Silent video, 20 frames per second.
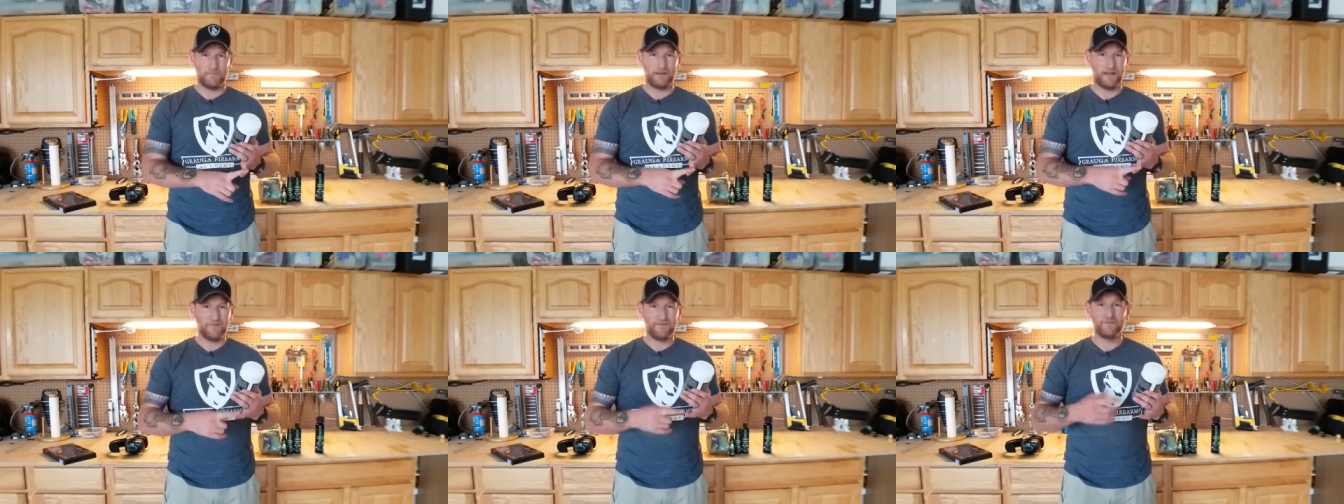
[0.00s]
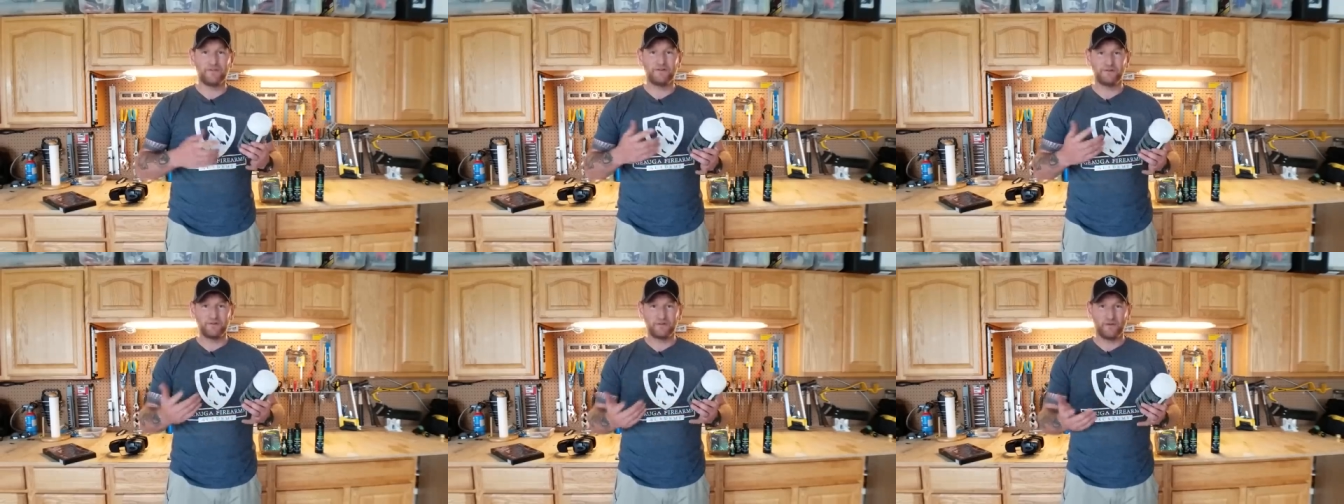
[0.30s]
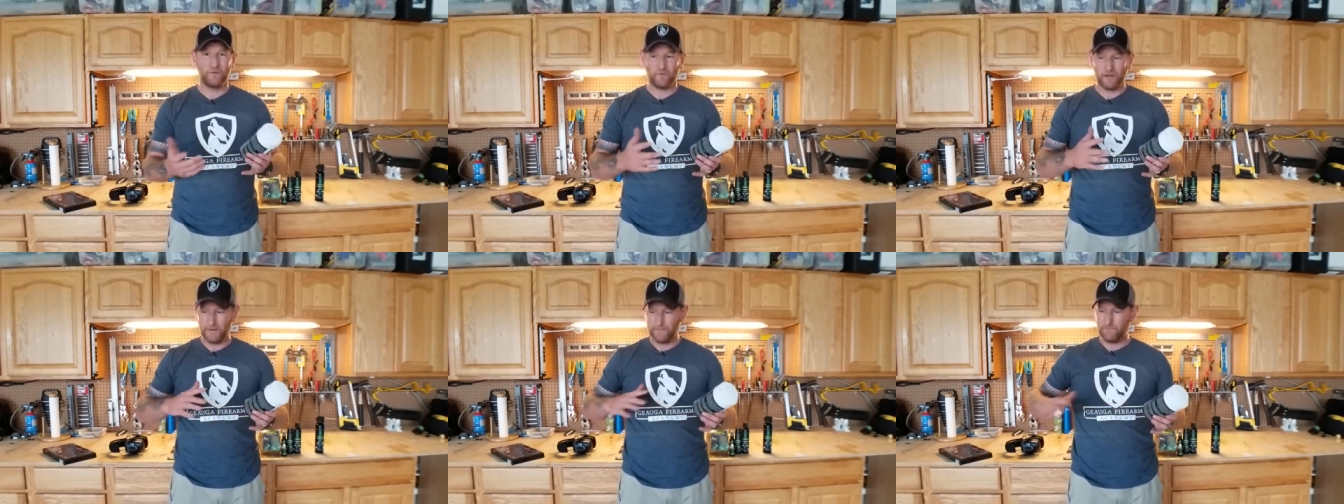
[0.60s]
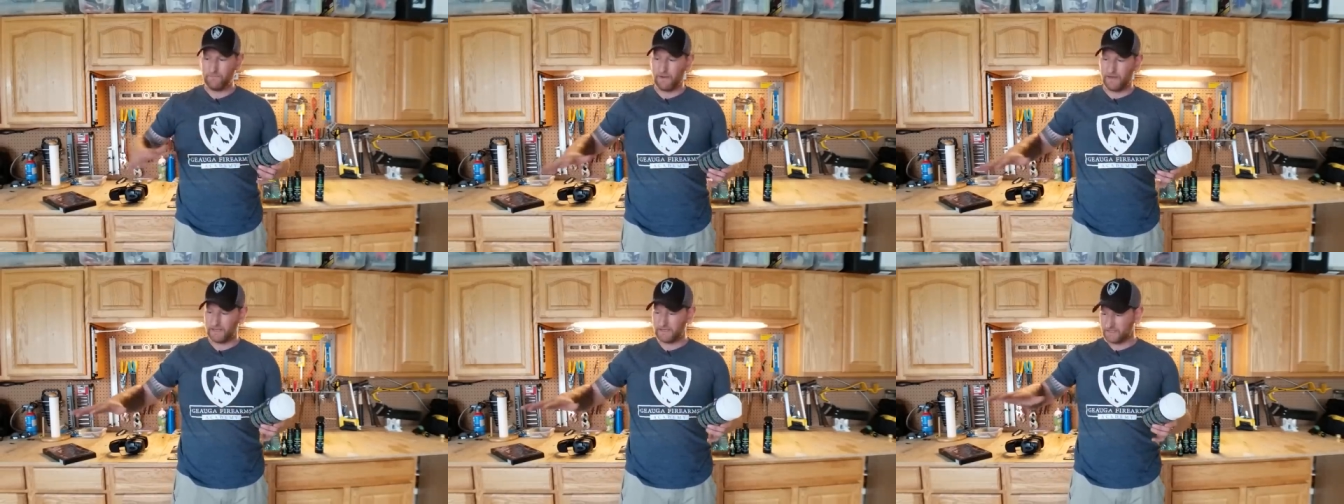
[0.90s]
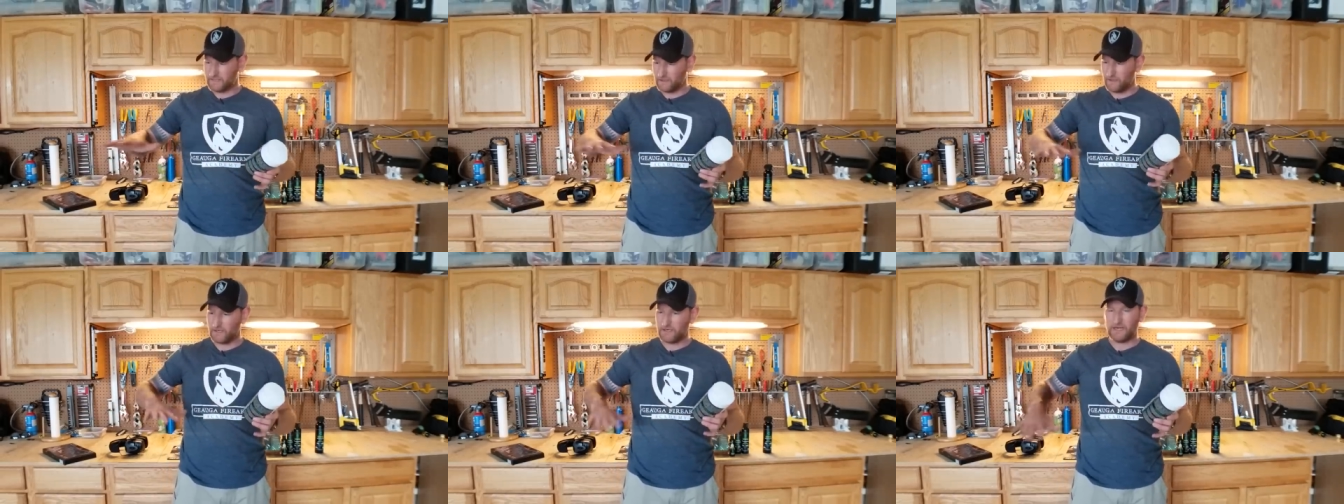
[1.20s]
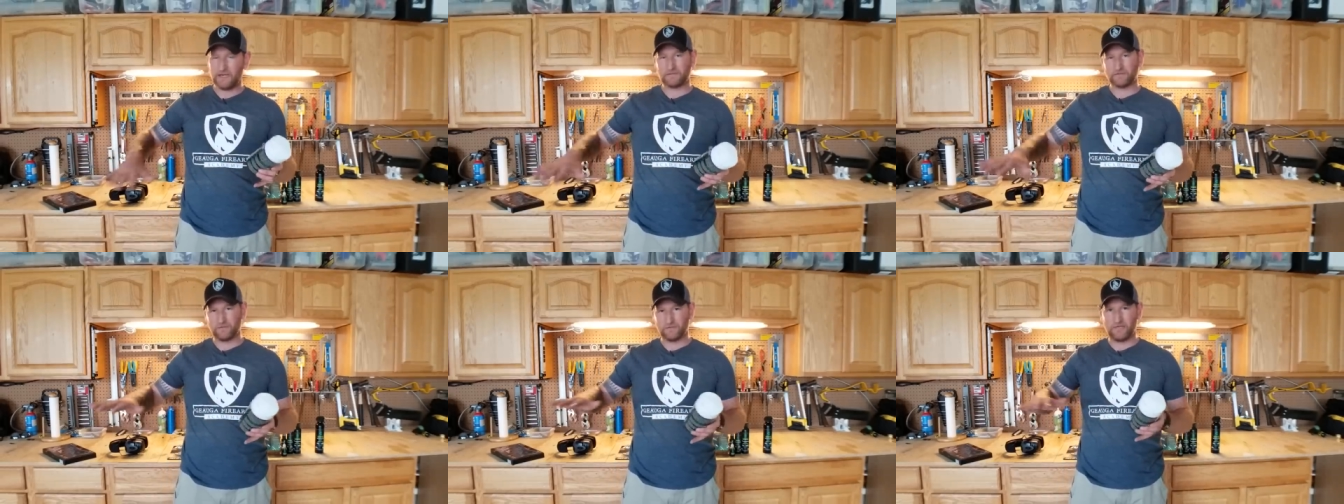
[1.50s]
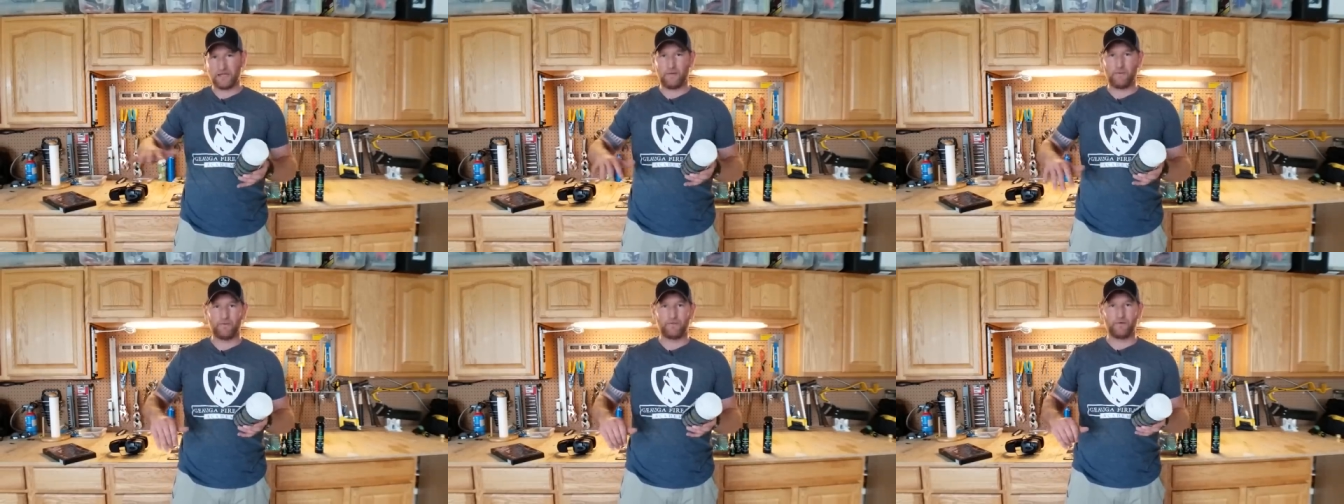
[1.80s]
I mean, I literally wiped my center console
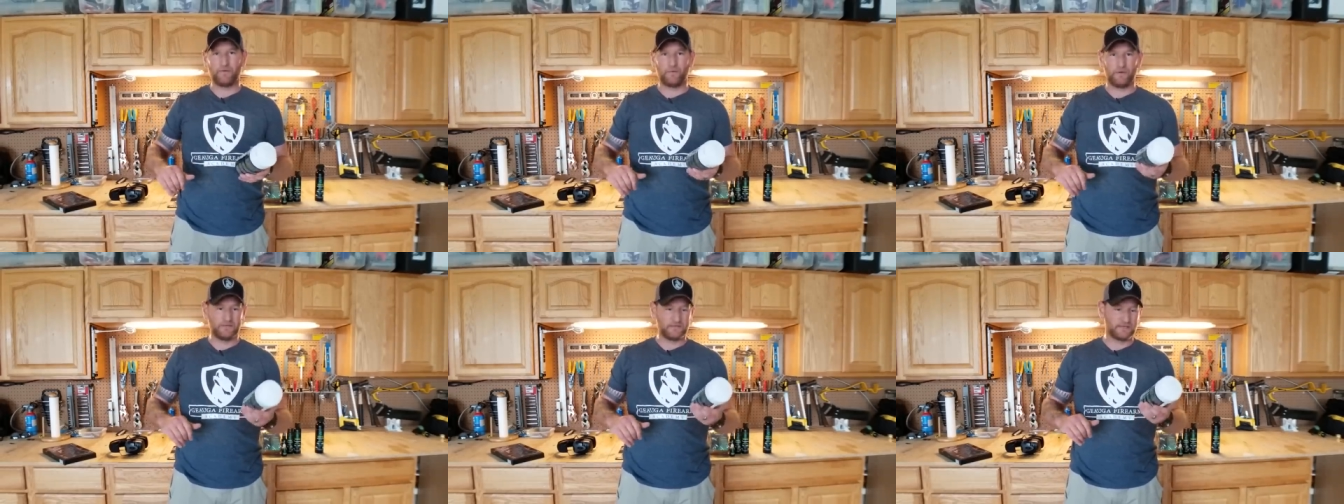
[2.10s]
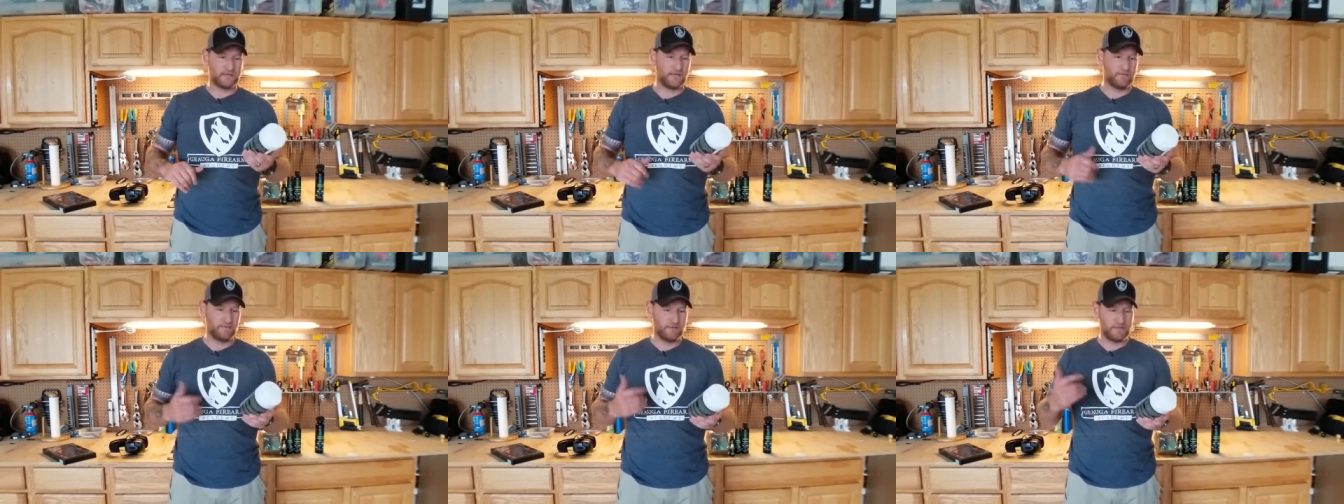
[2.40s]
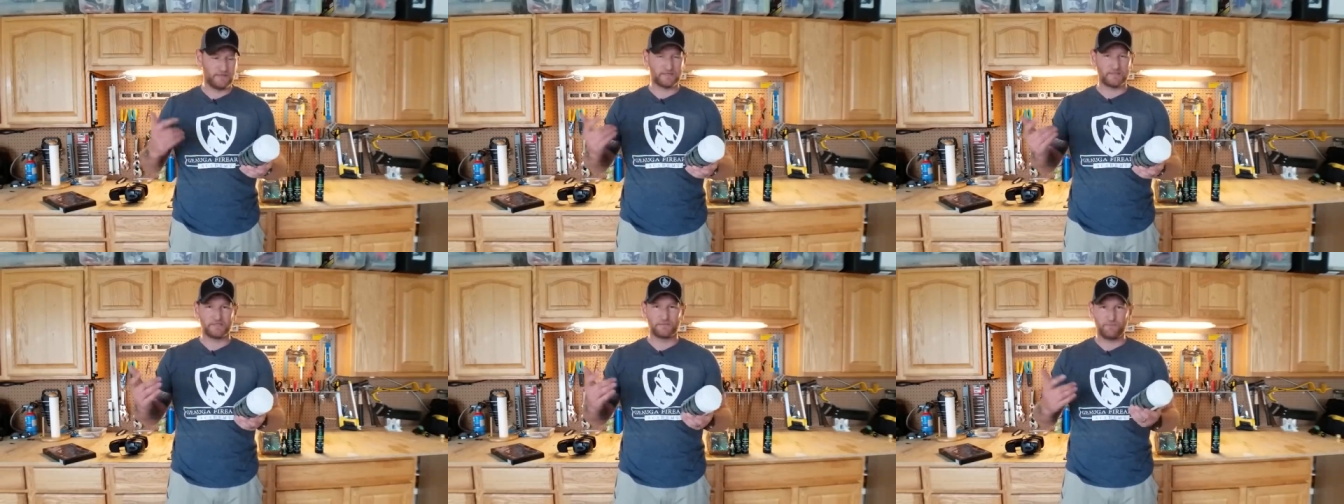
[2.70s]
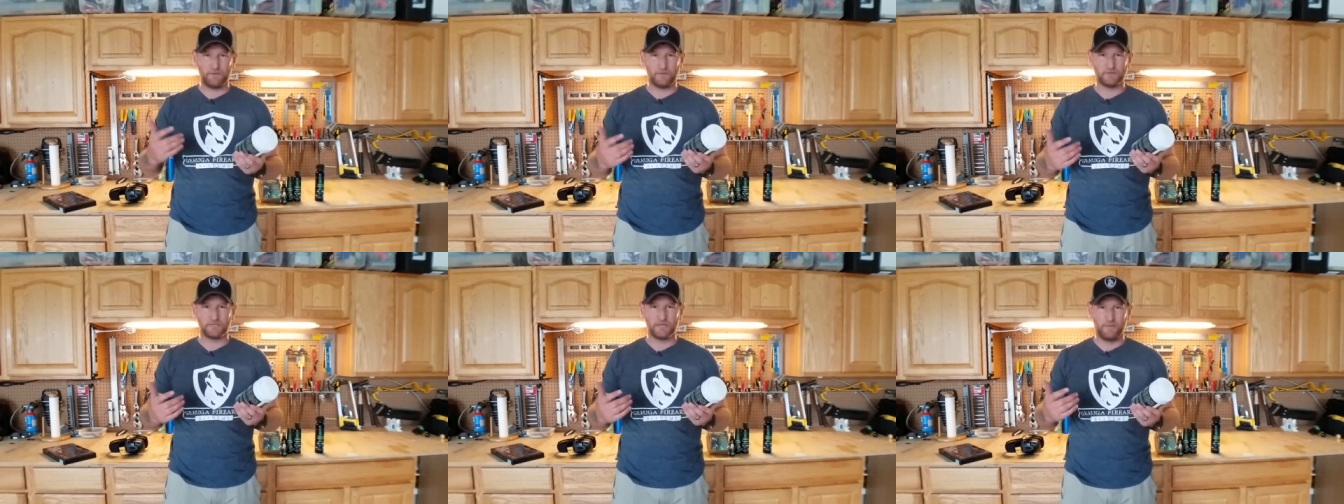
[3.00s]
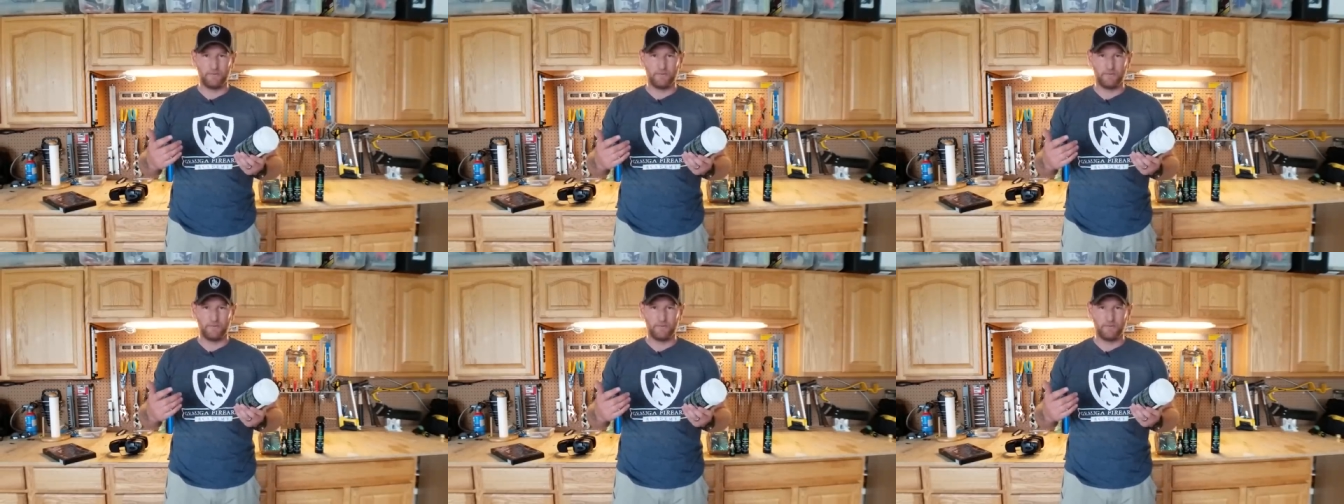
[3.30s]
down with it one time because I spilled